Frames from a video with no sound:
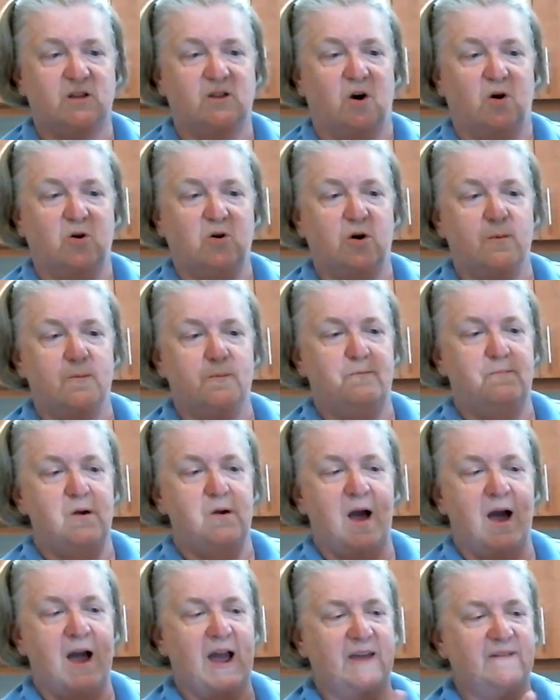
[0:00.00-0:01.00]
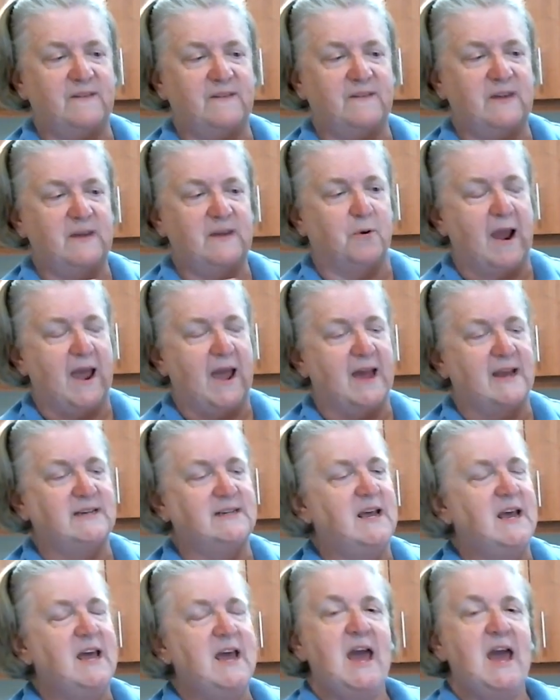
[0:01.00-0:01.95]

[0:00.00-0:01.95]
local Hy-Vee brand,